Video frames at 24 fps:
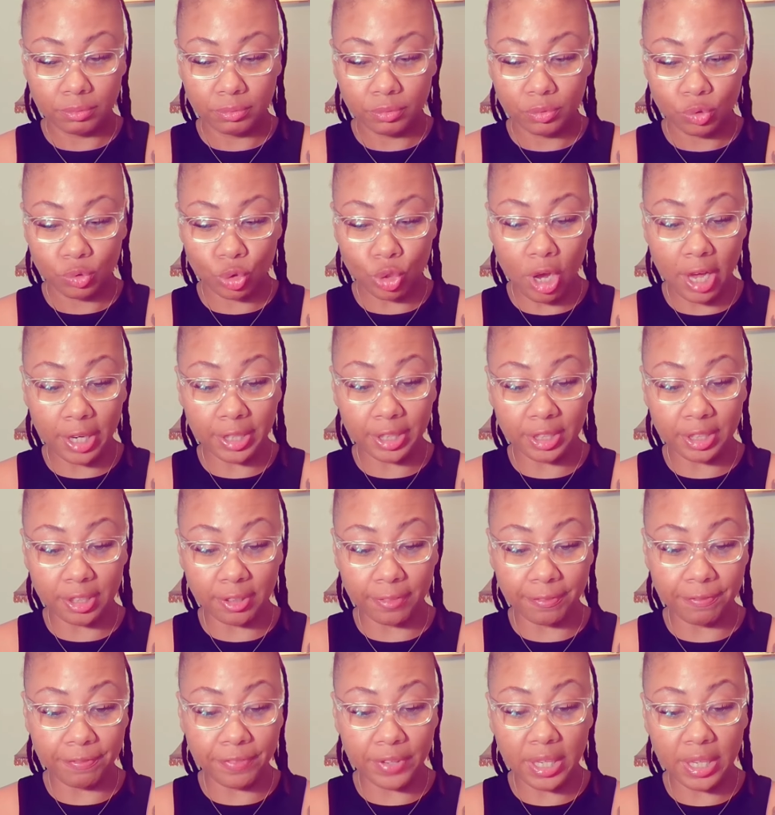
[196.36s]
trying to
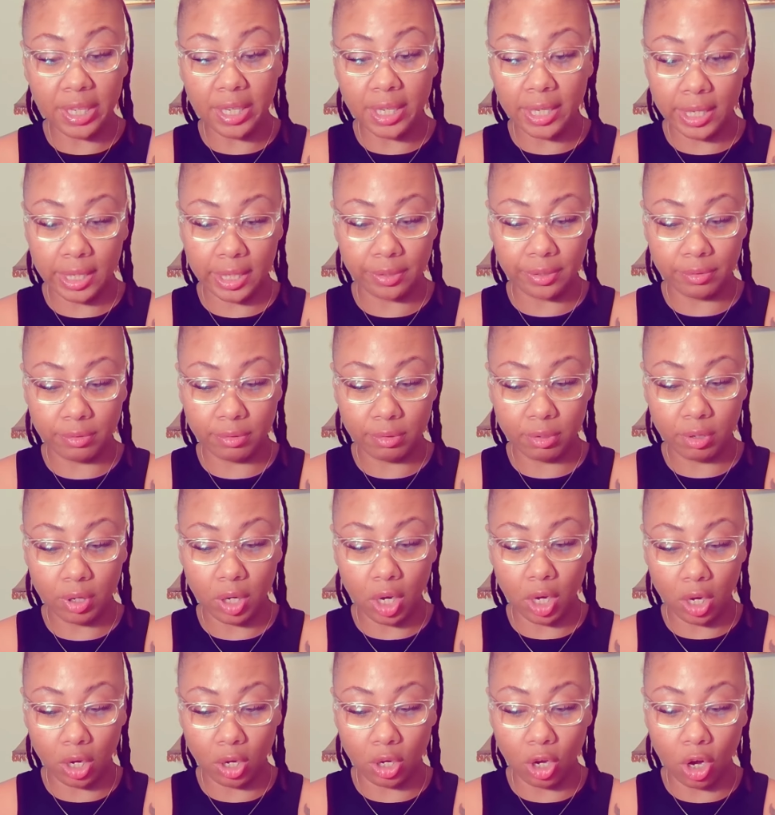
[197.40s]
defend
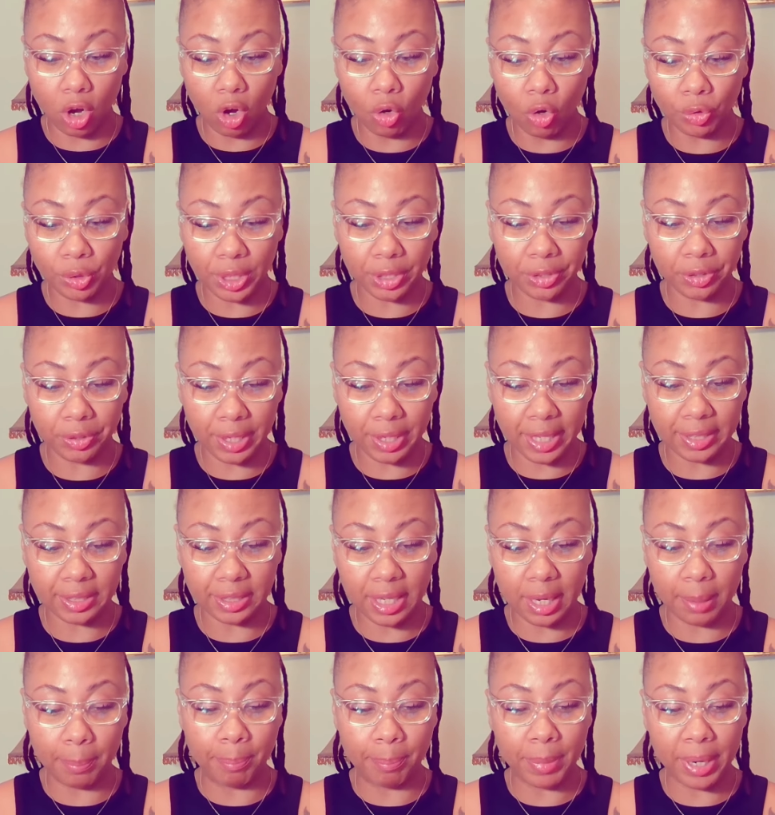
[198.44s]
a gold digger that
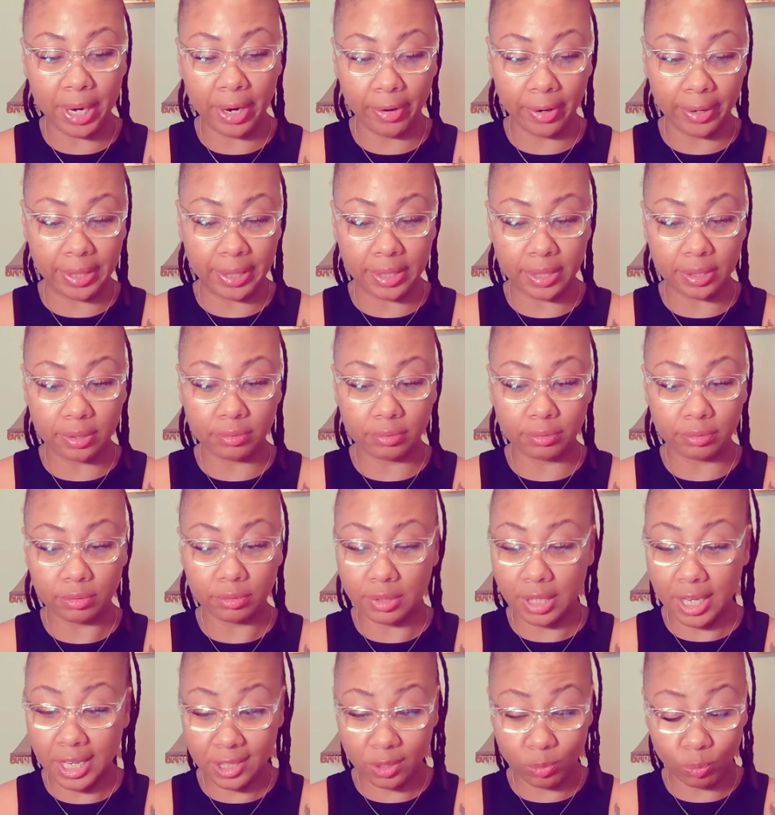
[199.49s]
they married
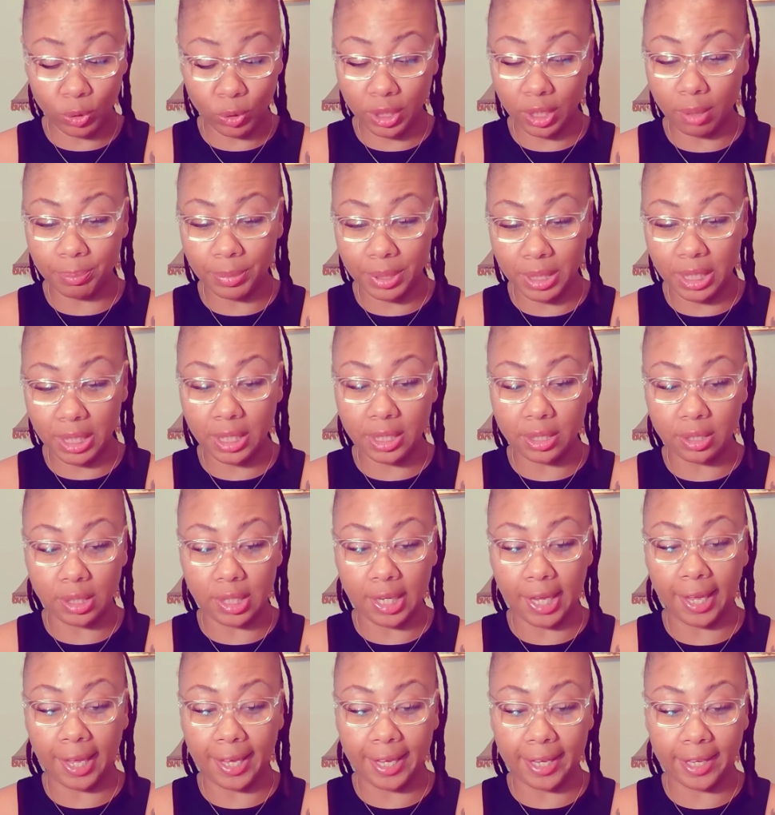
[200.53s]
that's what i'm getting
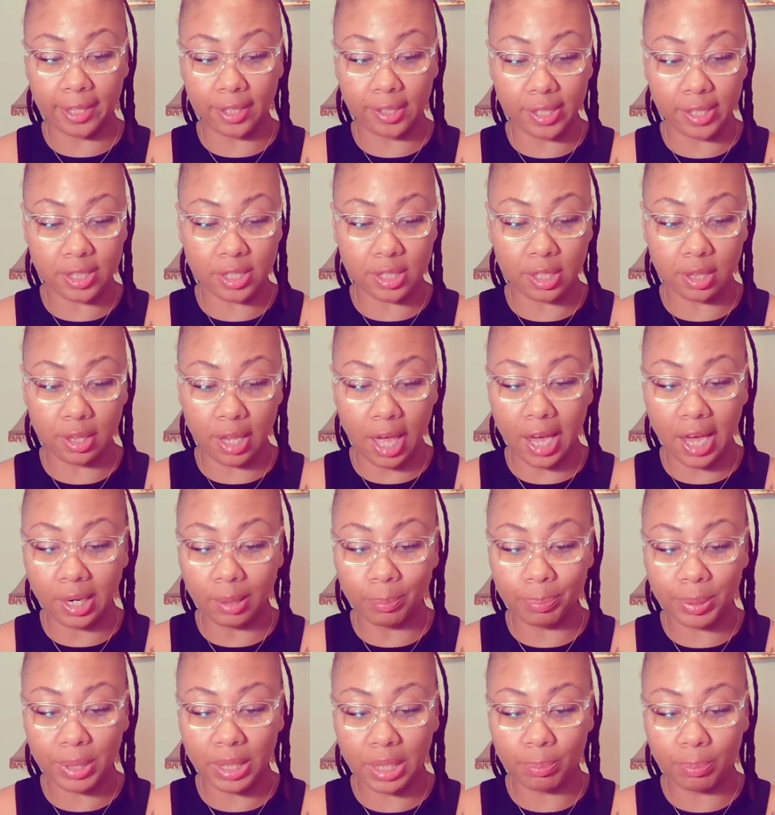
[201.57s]
and it's a lot
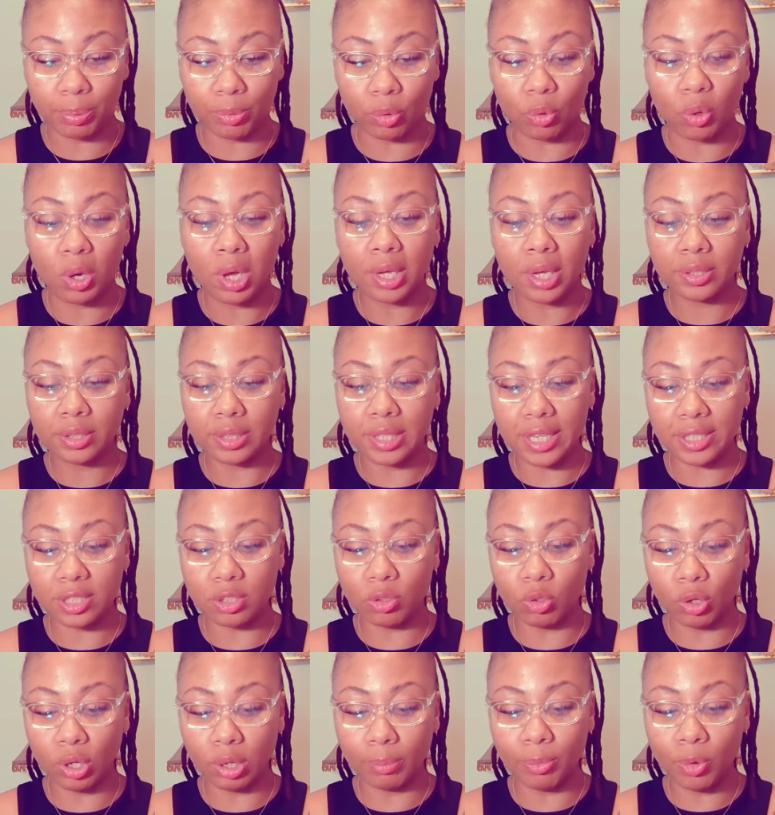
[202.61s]
of people that's
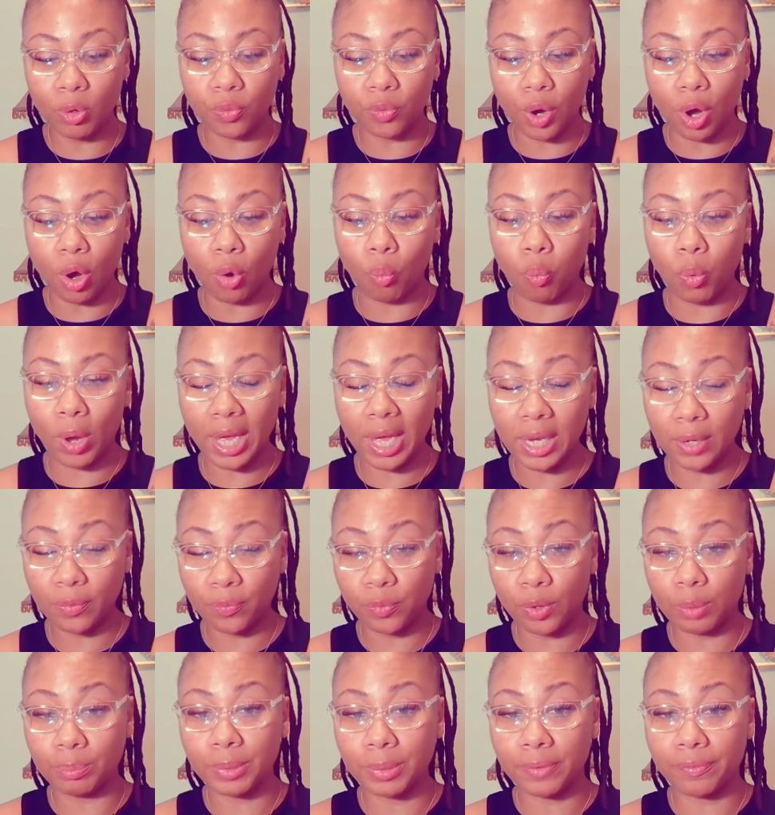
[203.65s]
going to move away
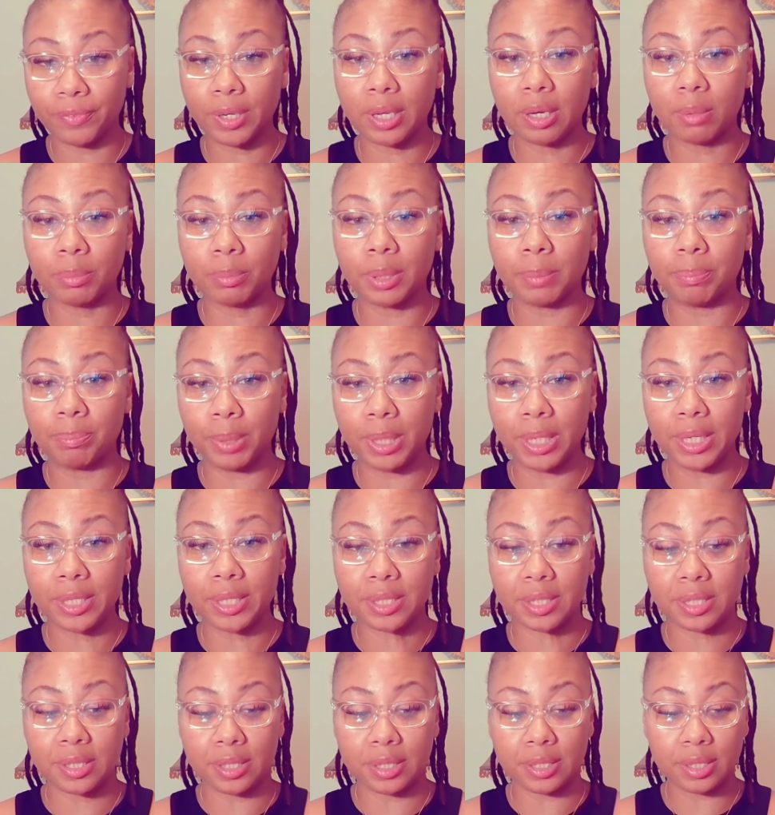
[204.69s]
from the family
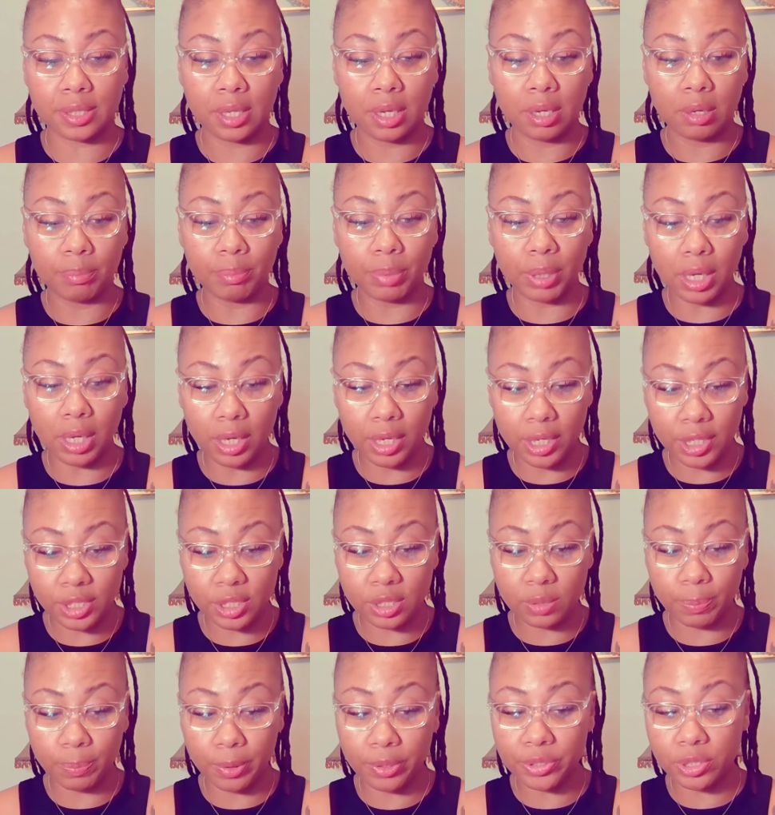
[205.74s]
business because
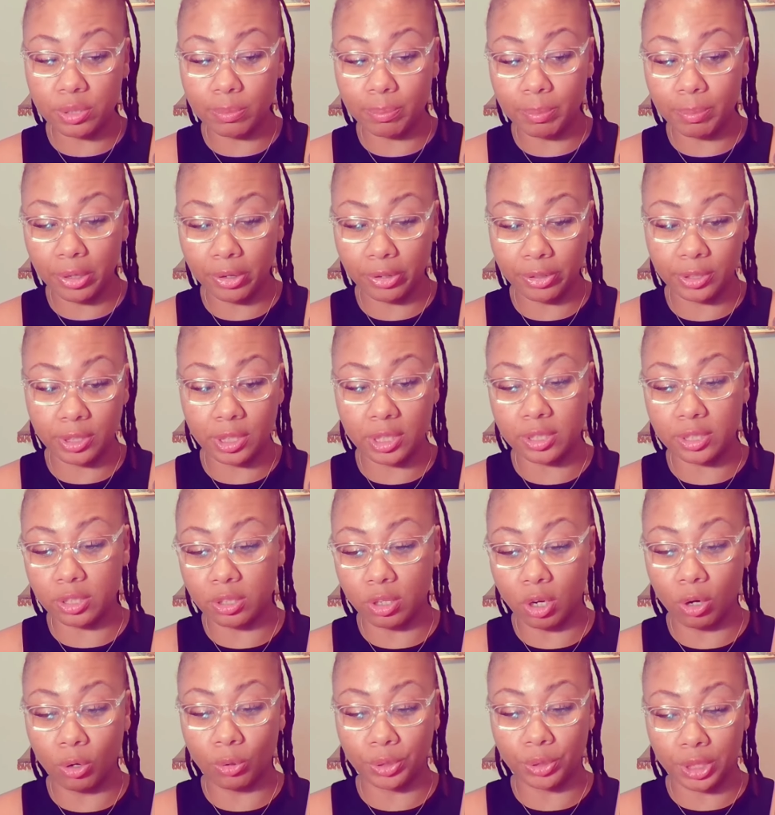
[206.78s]
this person married this
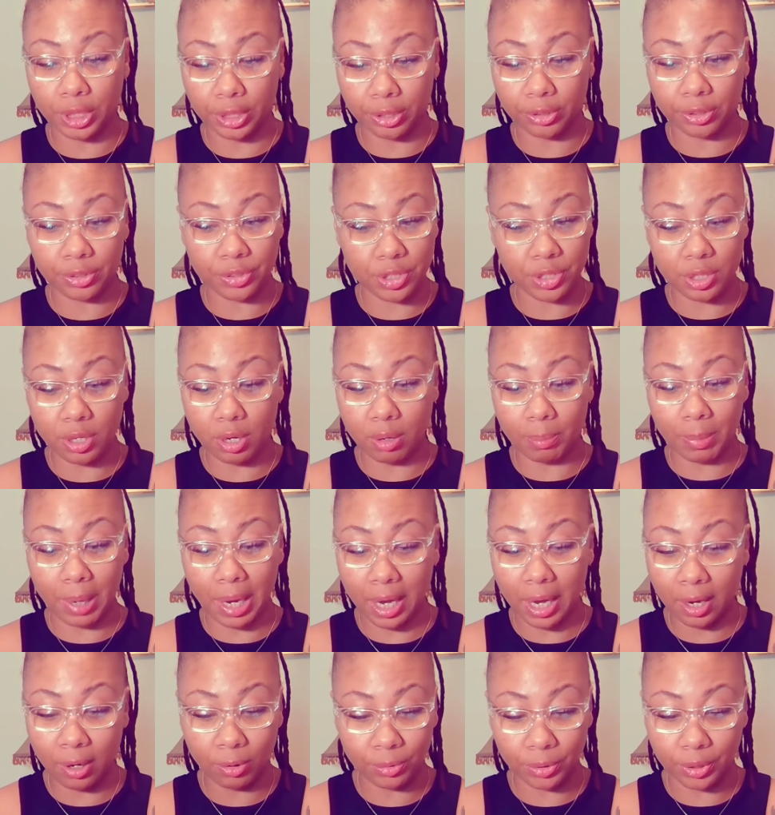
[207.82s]
gold digger or something. I
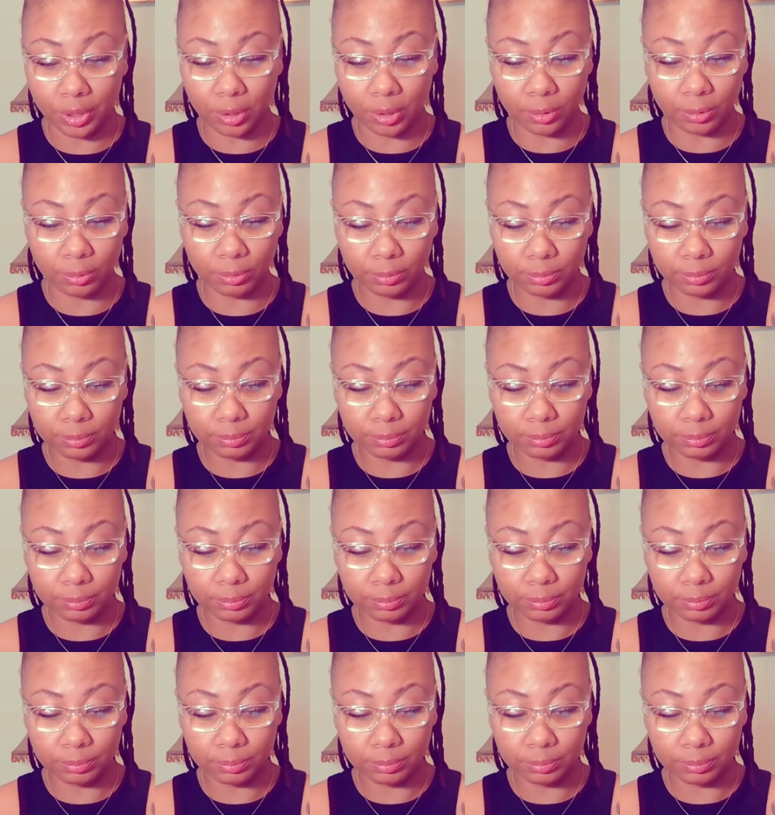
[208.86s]
don't know.